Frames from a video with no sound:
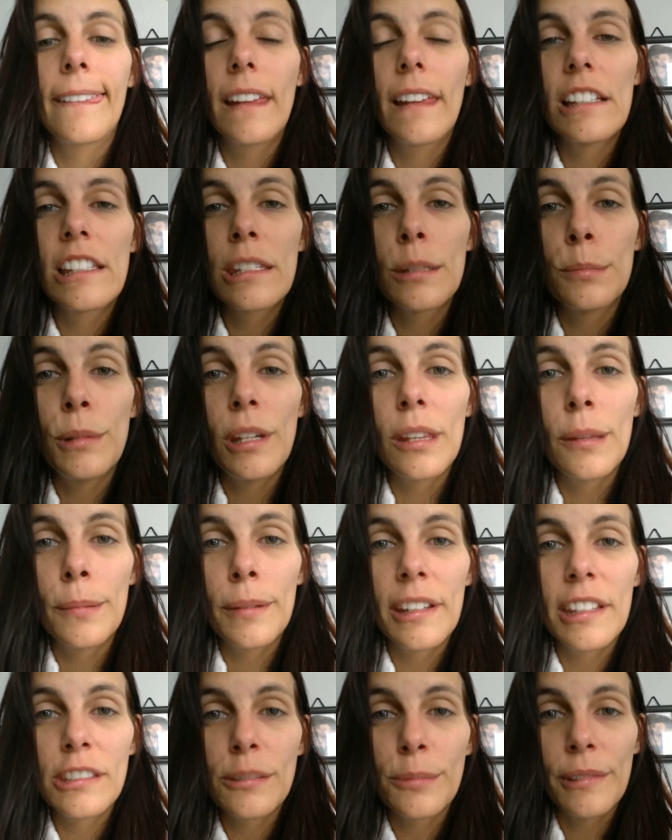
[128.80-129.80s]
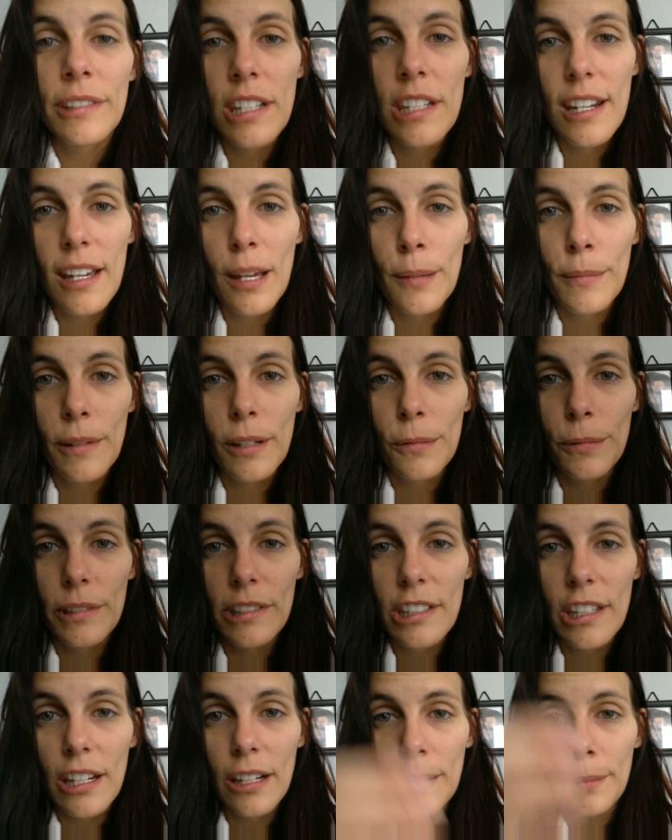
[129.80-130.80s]
to me, the biggest mistake I made was
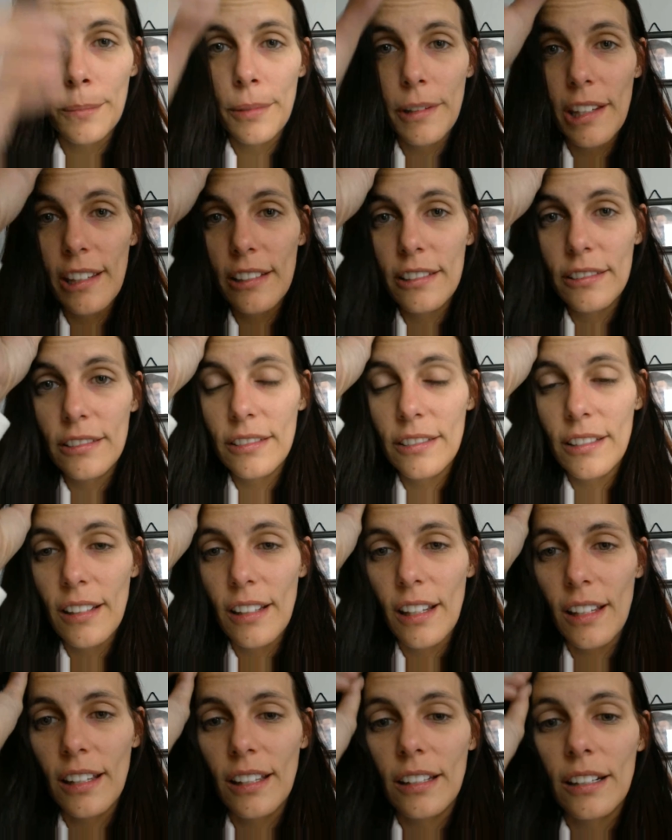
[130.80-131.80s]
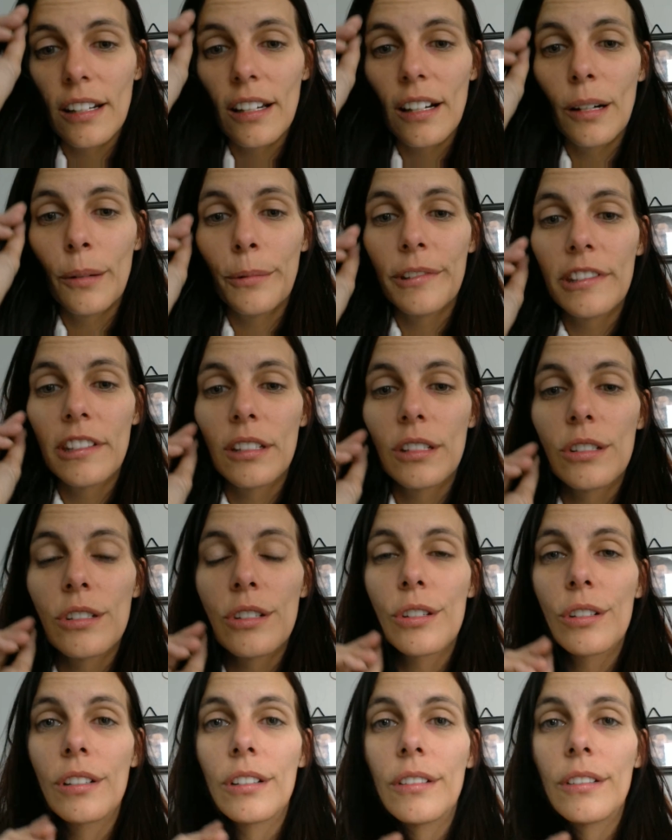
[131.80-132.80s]
that implant. And I was
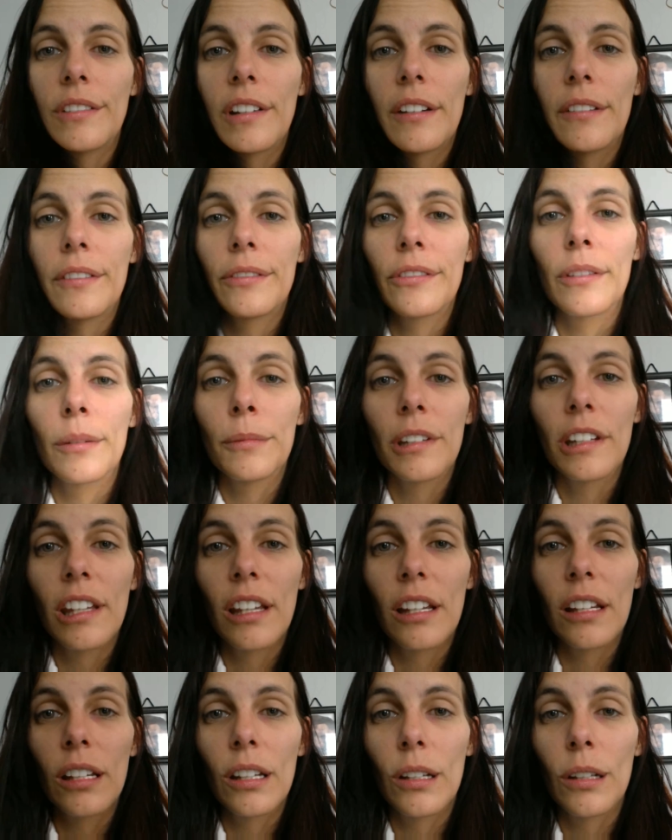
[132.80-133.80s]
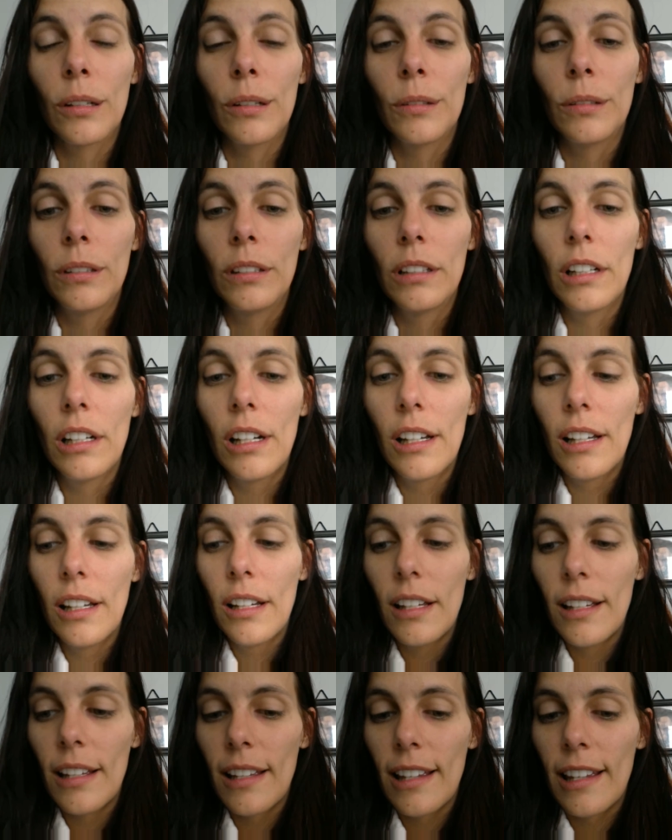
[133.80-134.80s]
unsure of it from the get-go.
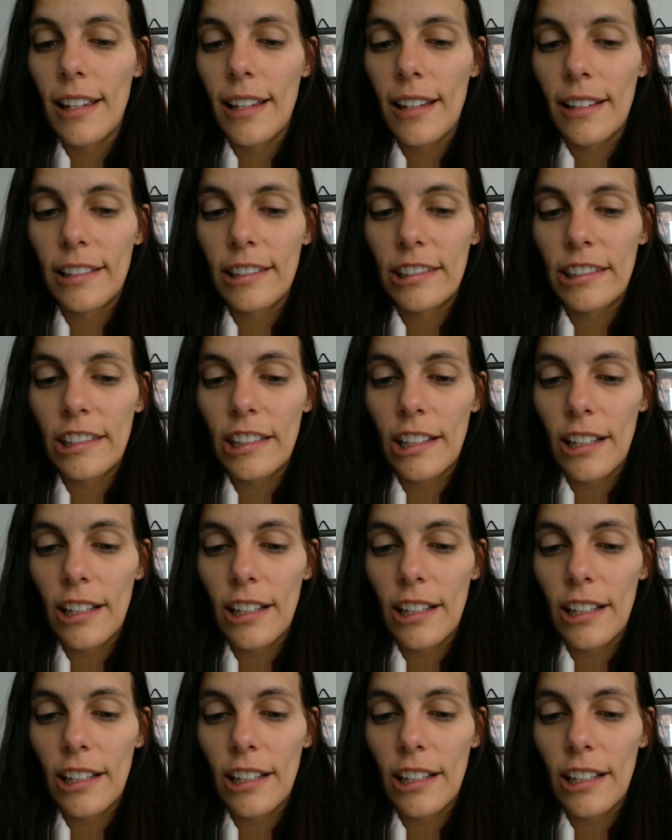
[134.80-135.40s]
And,